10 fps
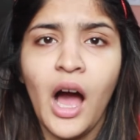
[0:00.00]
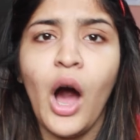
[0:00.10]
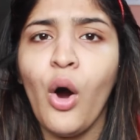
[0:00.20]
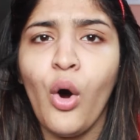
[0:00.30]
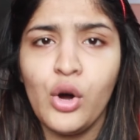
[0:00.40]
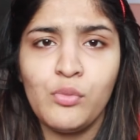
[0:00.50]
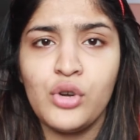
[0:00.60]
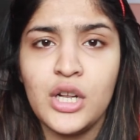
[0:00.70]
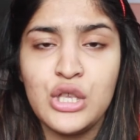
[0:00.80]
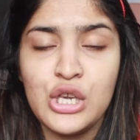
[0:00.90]
how
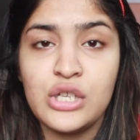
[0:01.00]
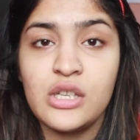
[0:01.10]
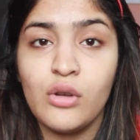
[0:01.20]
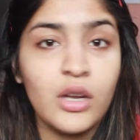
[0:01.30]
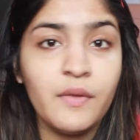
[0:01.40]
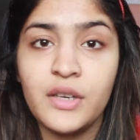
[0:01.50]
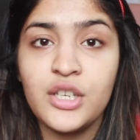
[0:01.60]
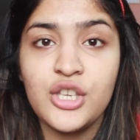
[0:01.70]
hormonal changes is not even a